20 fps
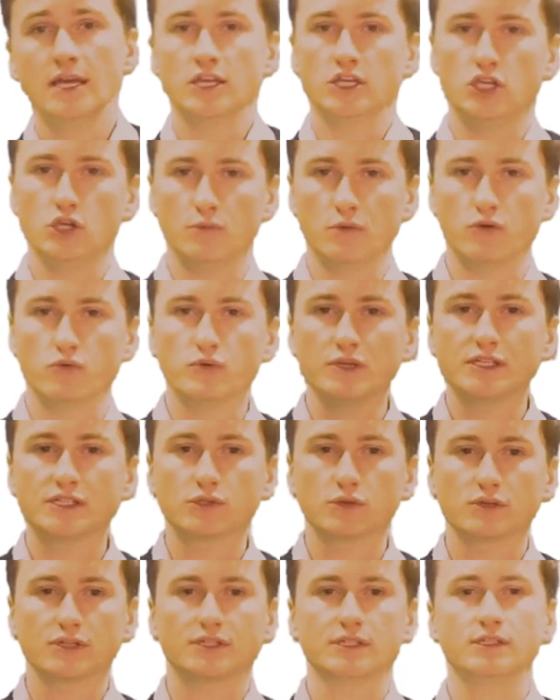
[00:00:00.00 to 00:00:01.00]
human
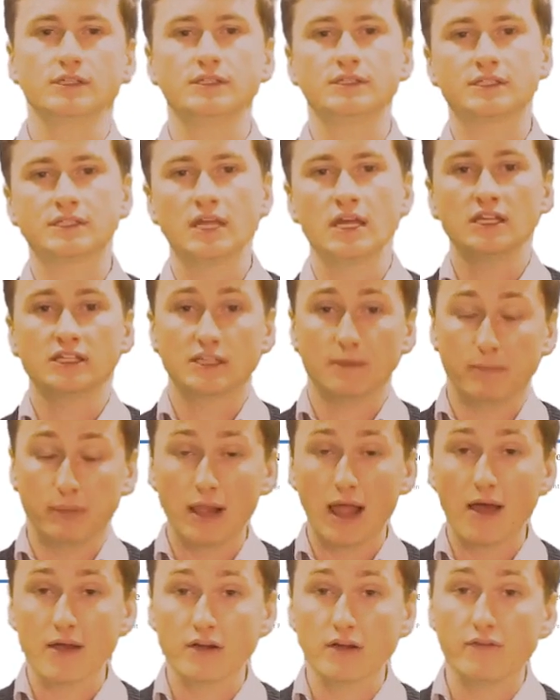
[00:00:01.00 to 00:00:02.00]
resources,
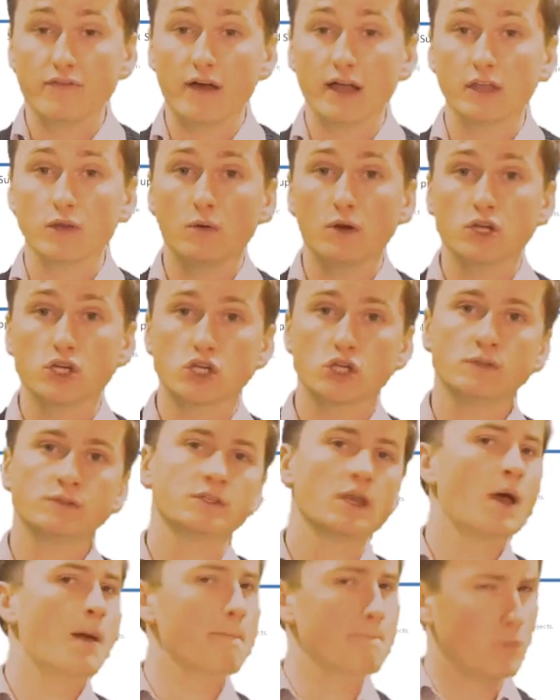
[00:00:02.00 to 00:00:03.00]
supplier evaluations,